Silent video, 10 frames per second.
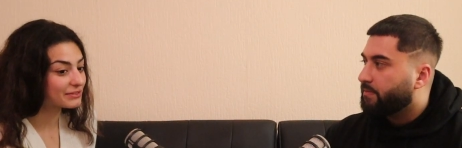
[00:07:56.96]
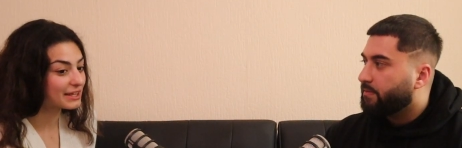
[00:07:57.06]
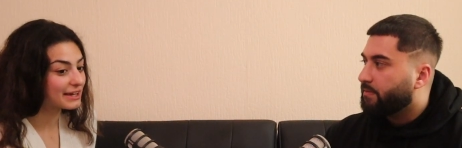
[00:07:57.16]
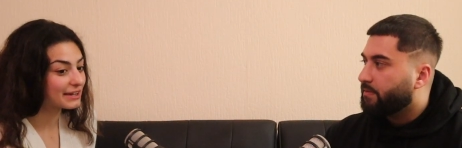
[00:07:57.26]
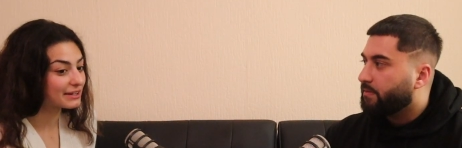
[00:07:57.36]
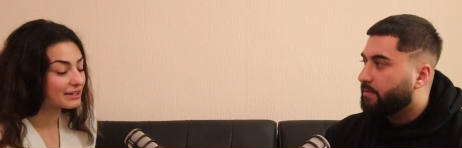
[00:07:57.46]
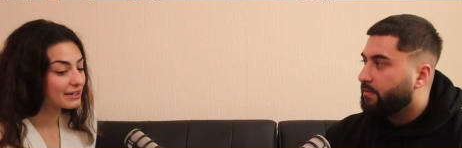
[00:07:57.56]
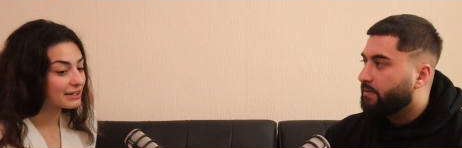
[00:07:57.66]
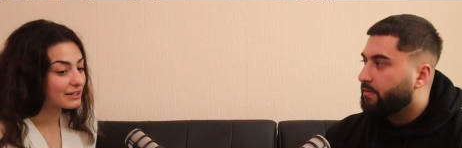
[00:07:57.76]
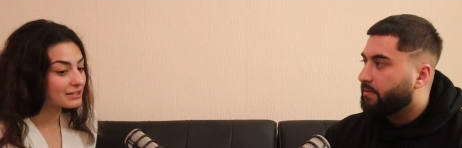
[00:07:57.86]
Speaker 1: if they're
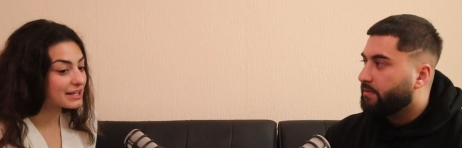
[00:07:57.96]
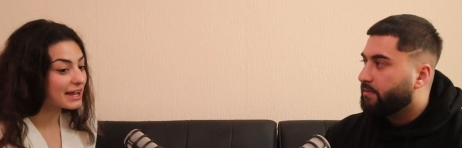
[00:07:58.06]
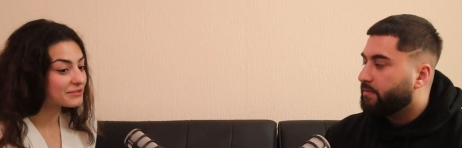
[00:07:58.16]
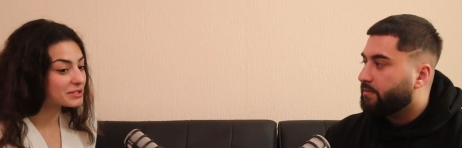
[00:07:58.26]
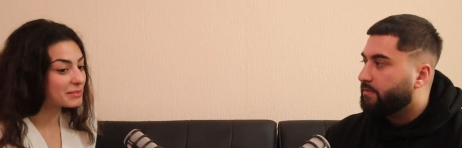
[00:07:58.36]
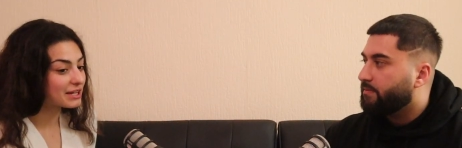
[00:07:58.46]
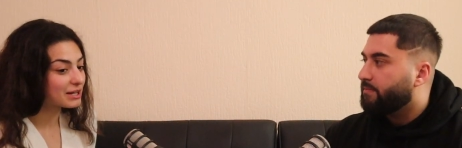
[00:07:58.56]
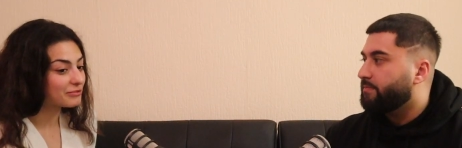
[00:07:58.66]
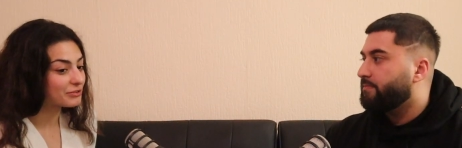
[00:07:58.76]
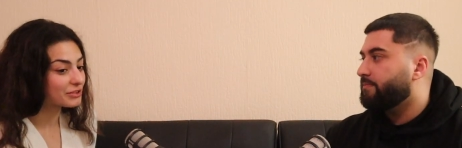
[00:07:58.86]
because they have to make
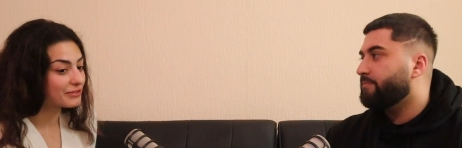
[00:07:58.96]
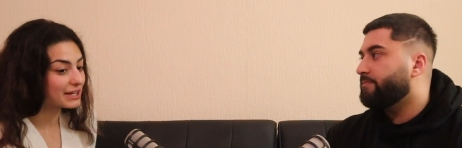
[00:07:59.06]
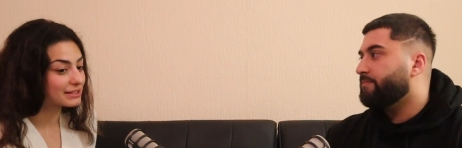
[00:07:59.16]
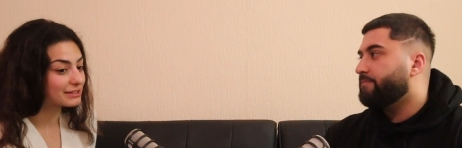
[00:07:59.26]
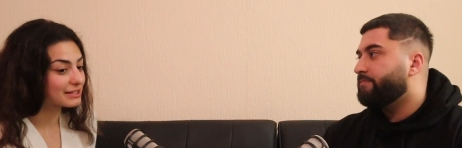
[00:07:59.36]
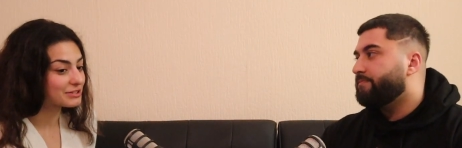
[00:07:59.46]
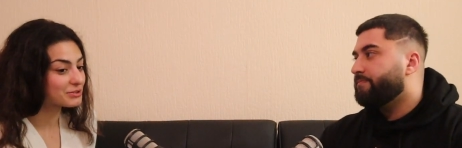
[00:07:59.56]
up for the fact that they're